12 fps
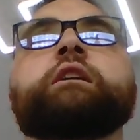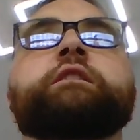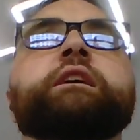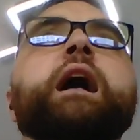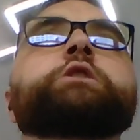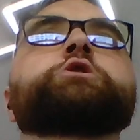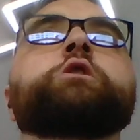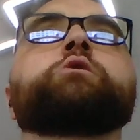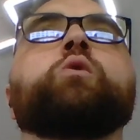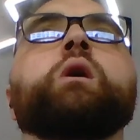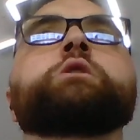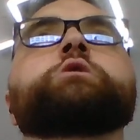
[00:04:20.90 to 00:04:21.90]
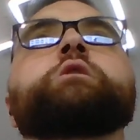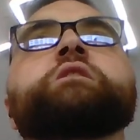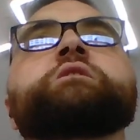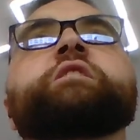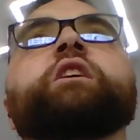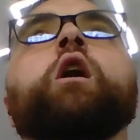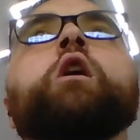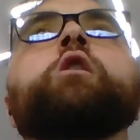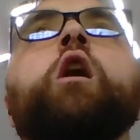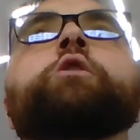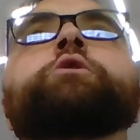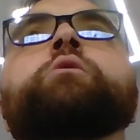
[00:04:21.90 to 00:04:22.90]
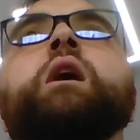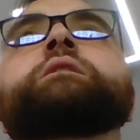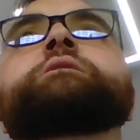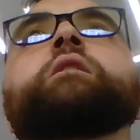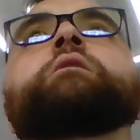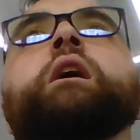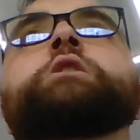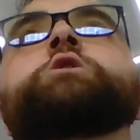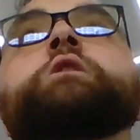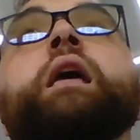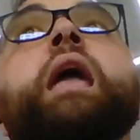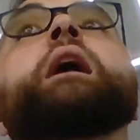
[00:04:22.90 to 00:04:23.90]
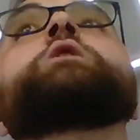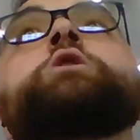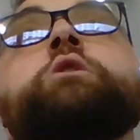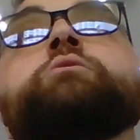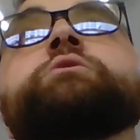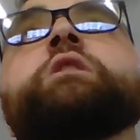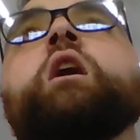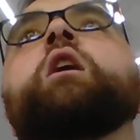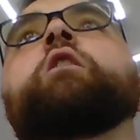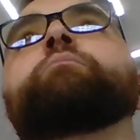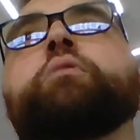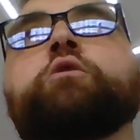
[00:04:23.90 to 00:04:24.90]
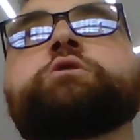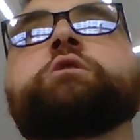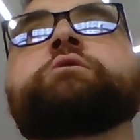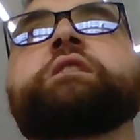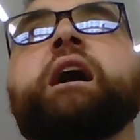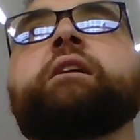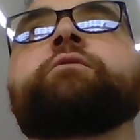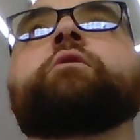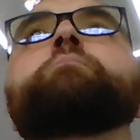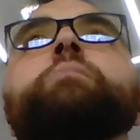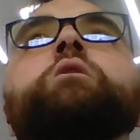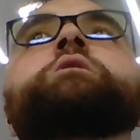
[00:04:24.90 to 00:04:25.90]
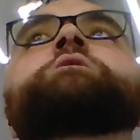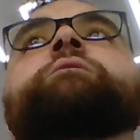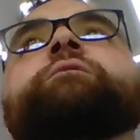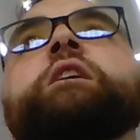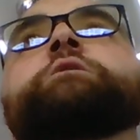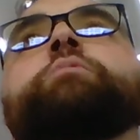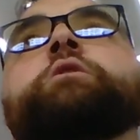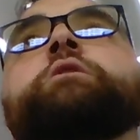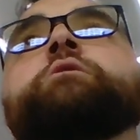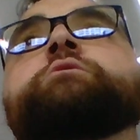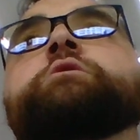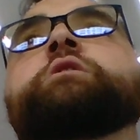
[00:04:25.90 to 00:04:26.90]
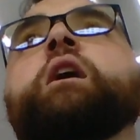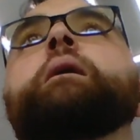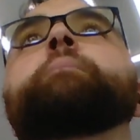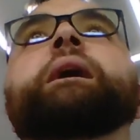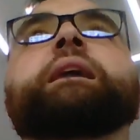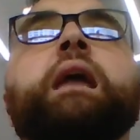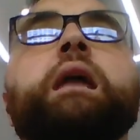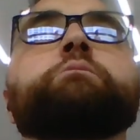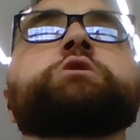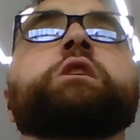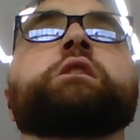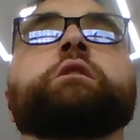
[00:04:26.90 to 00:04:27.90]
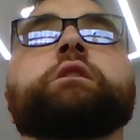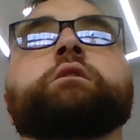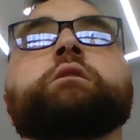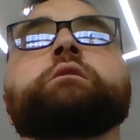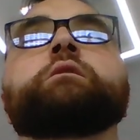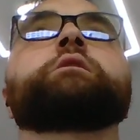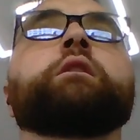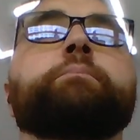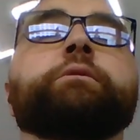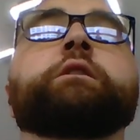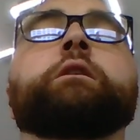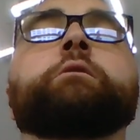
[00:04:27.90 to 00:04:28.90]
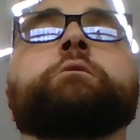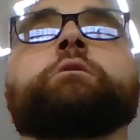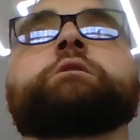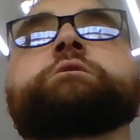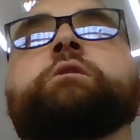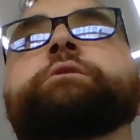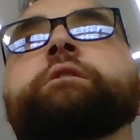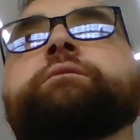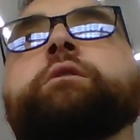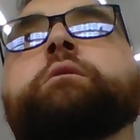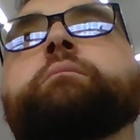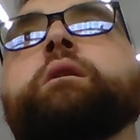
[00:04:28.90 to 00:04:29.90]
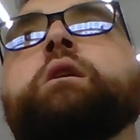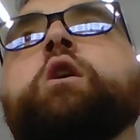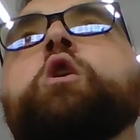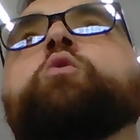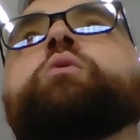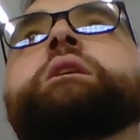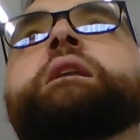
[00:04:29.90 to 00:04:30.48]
The action in question is the unauthorized collection and use of personal data from millions of Facebook users by Cambridge Analytica, a political consulting firm. We